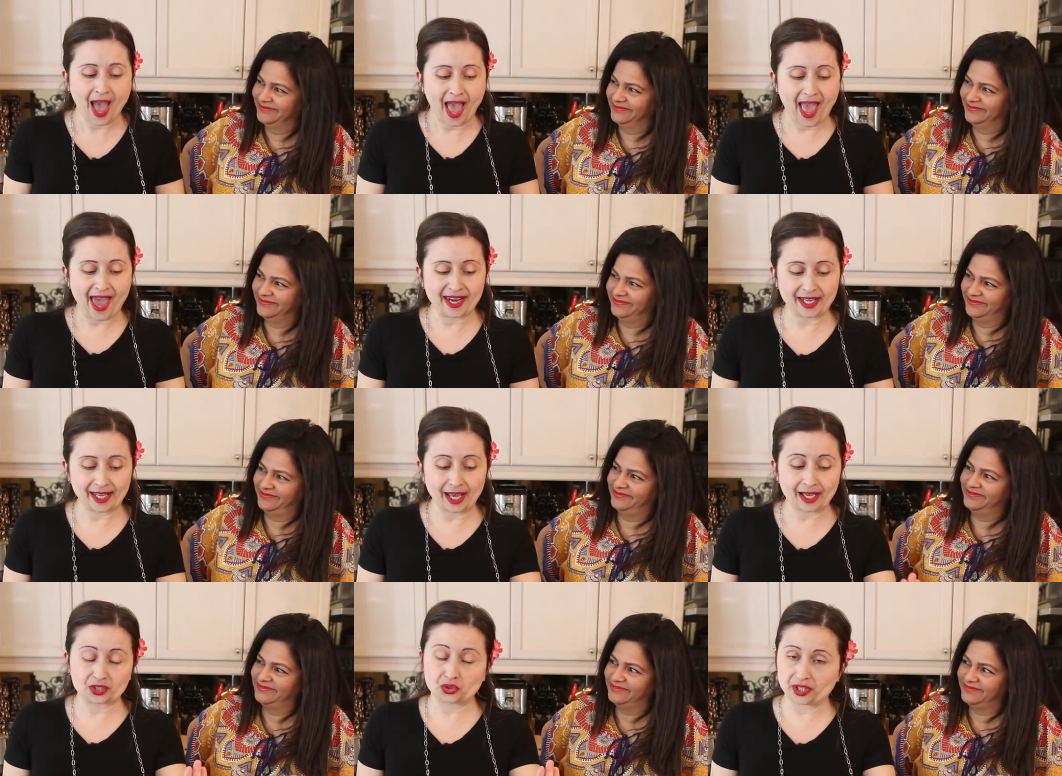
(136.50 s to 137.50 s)
Speaker 1: And
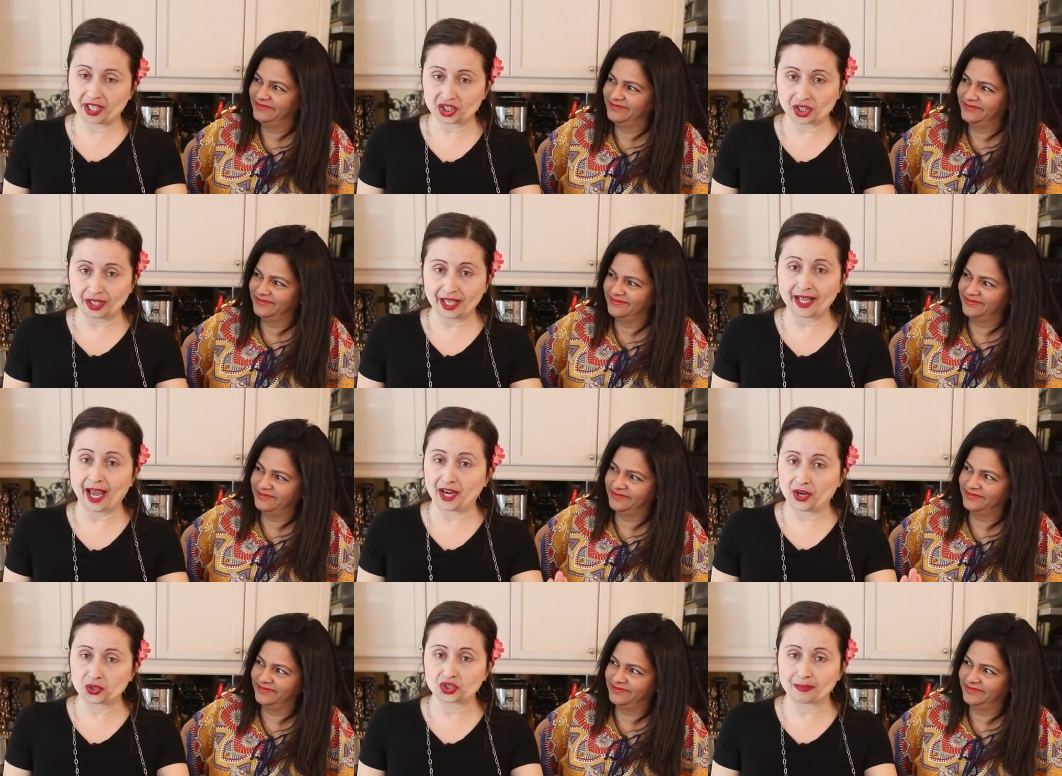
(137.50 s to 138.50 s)
uh, traditionally, I
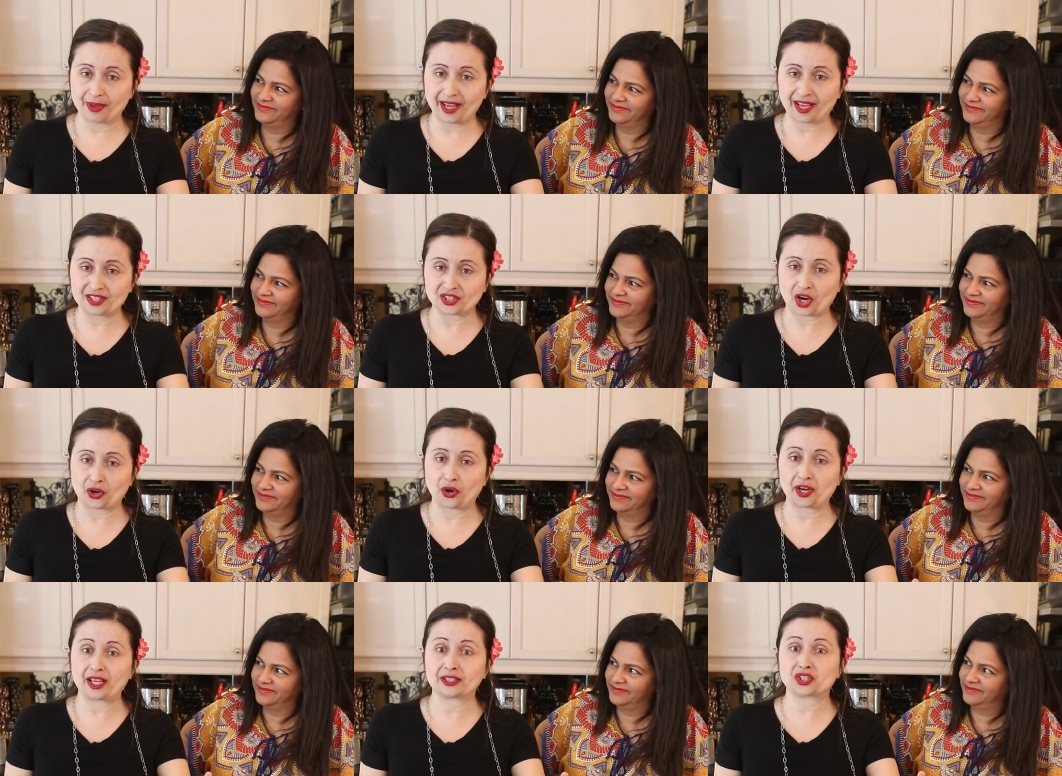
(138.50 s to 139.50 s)
know Jamaicans are
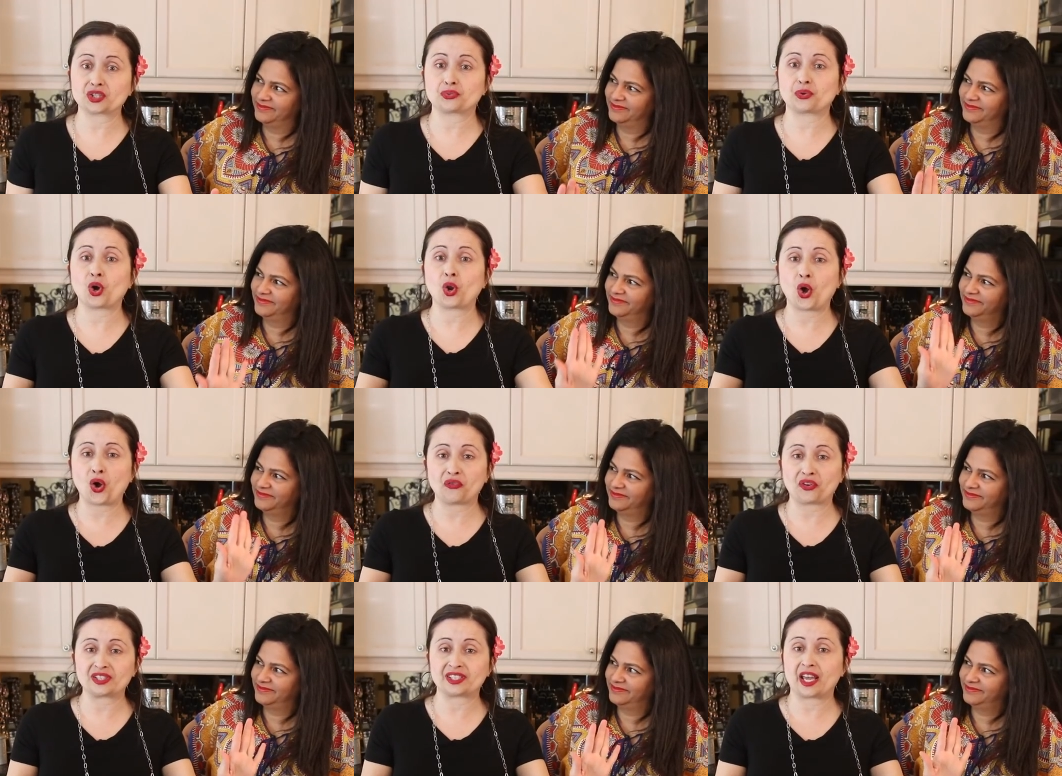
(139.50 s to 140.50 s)
going to just roll
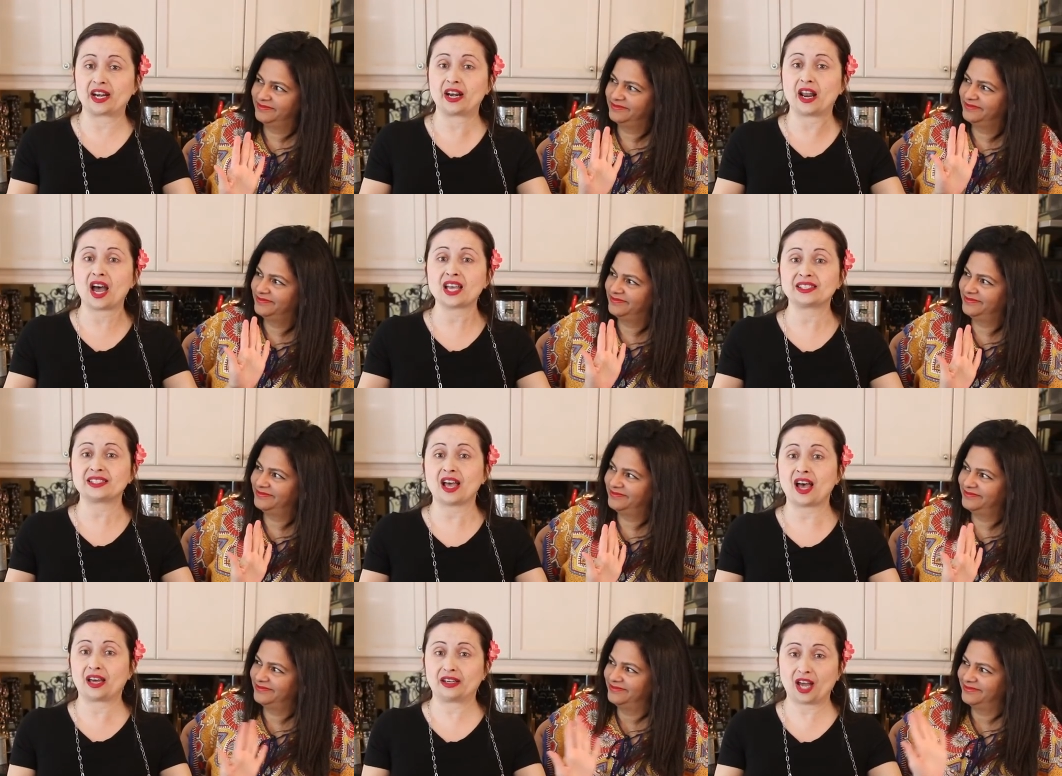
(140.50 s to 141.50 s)
over and say,
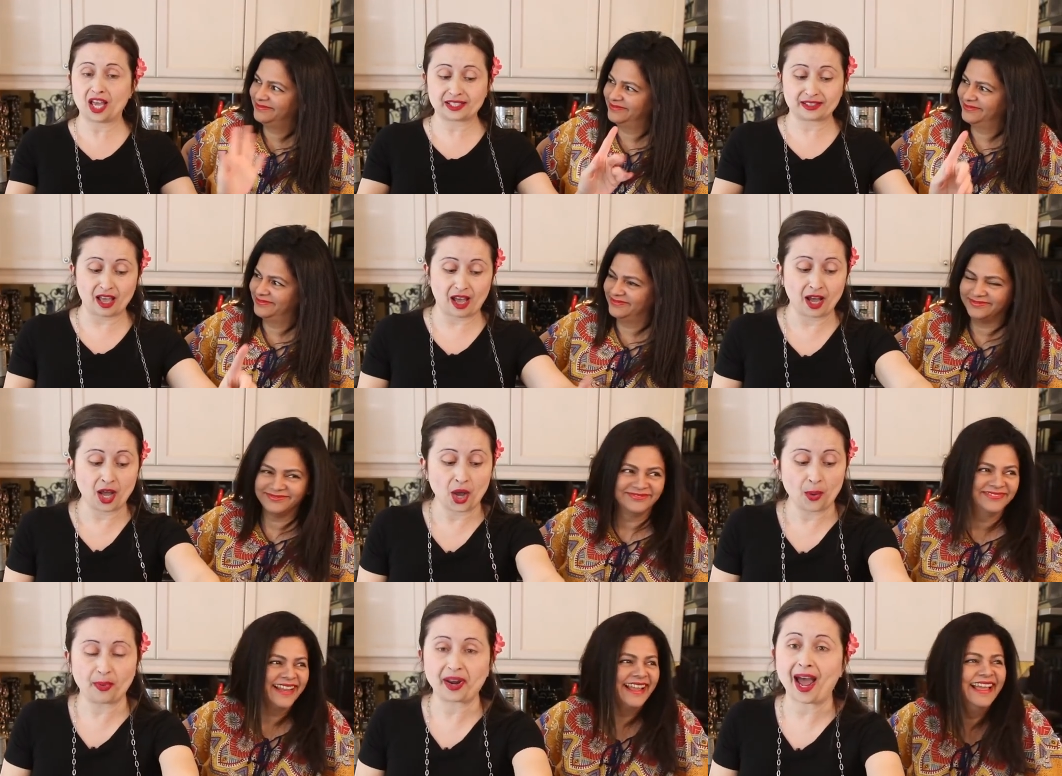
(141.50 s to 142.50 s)
nasa, nasa,
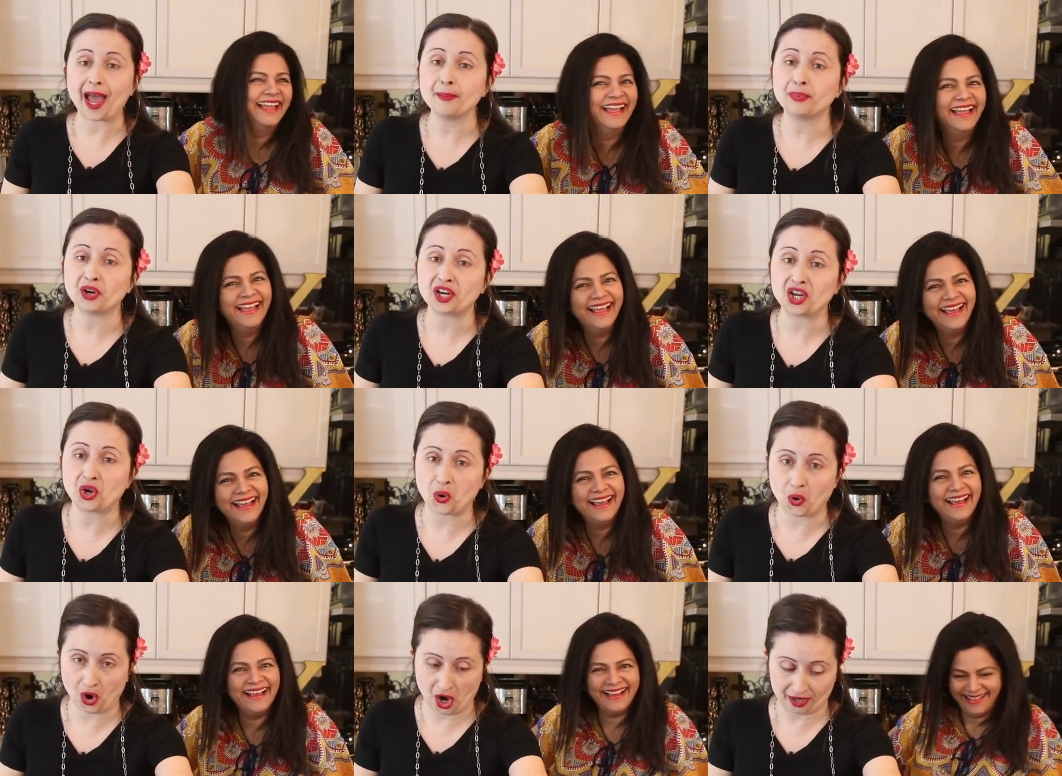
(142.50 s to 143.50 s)
but I'm putting
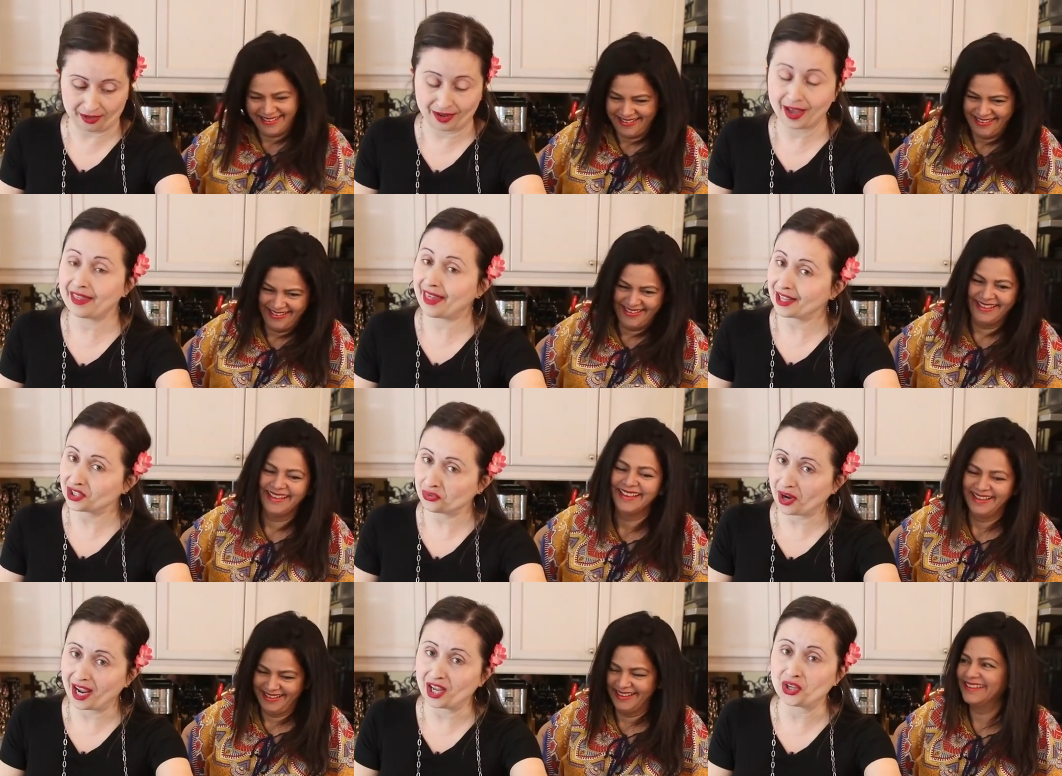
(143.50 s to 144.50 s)
corn. That's
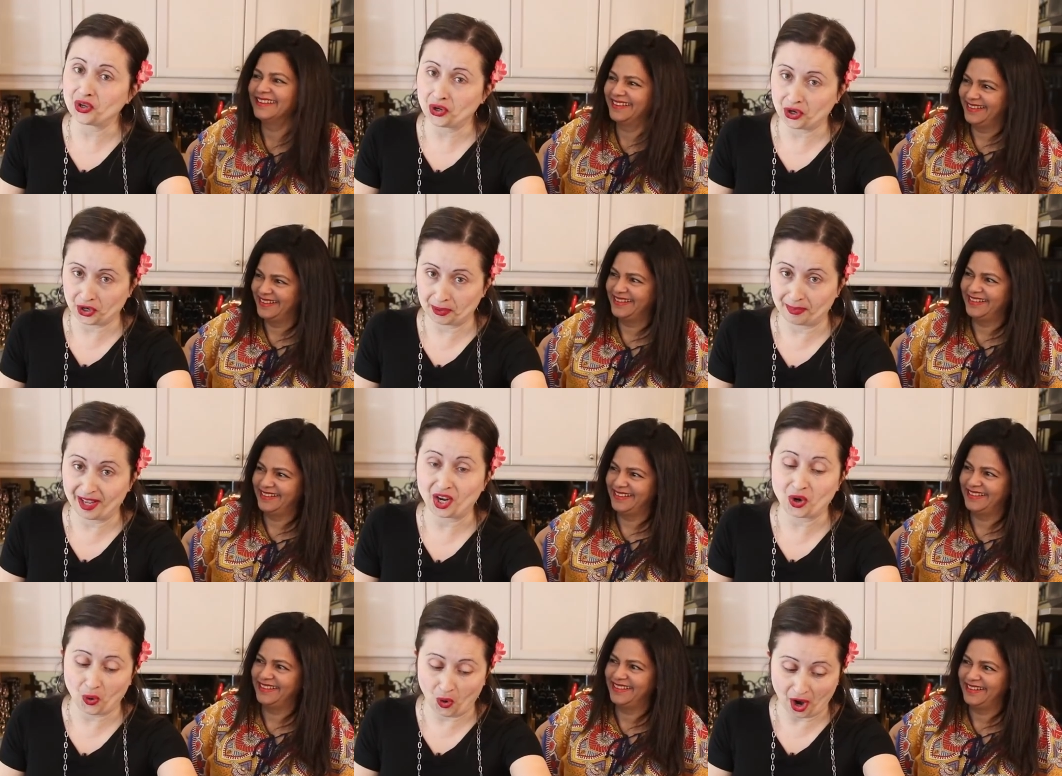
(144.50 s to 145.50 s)
right, you heard me,
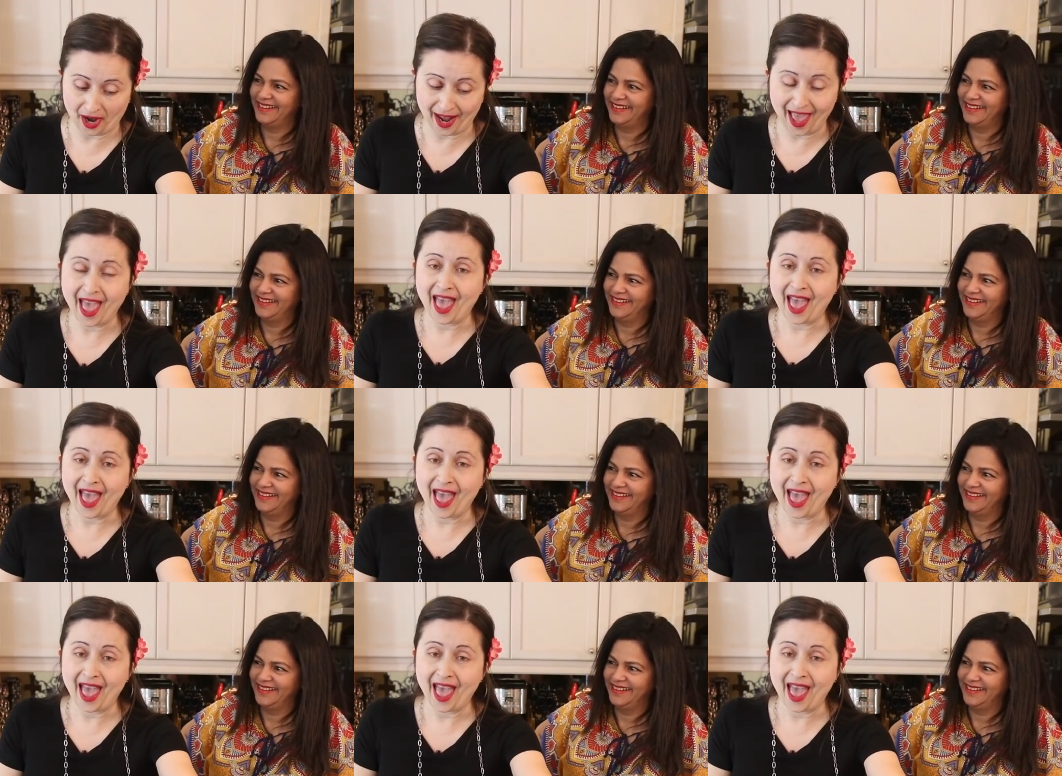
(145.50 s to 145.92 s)
corn.